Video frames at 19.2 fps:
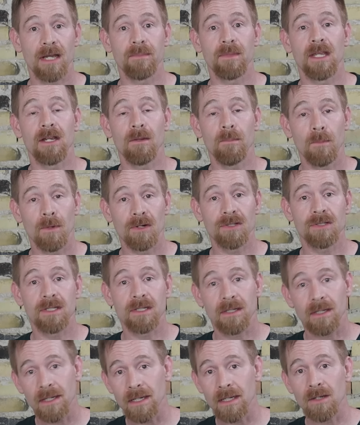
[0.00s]
time they are immersed
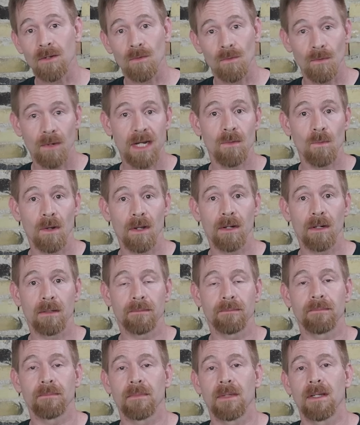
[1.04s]
in rainwater
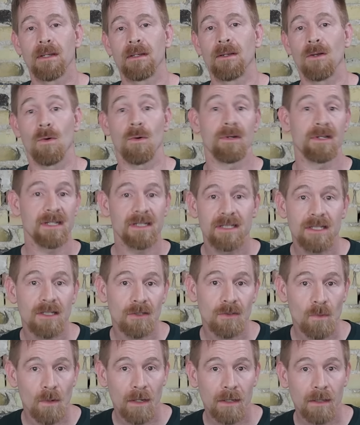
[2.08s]
or
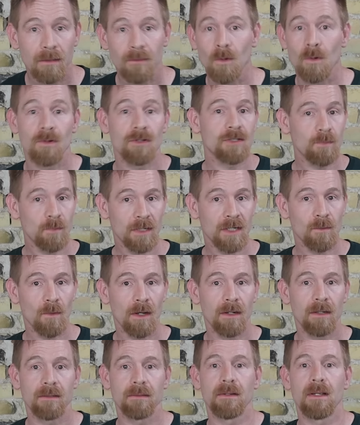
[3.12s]
distilled water or spring
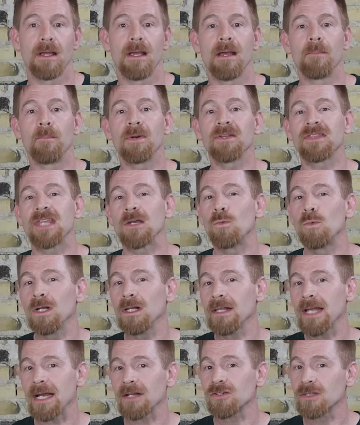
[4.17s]
water, but they
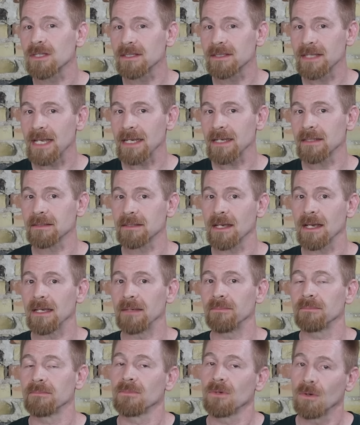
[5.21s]
will hatch the second
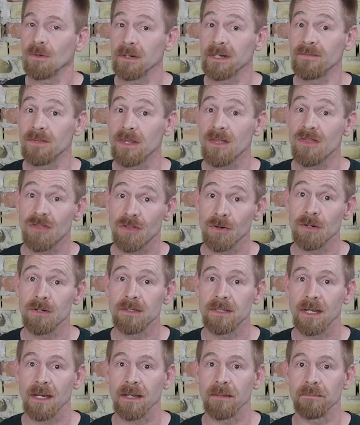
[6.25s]
time or even the third
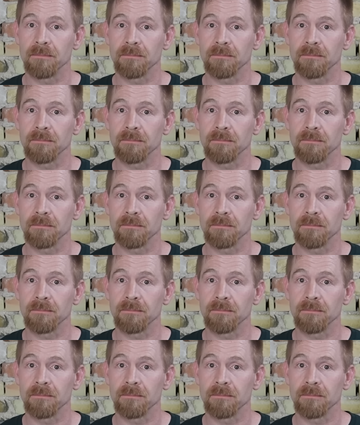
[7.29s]
time.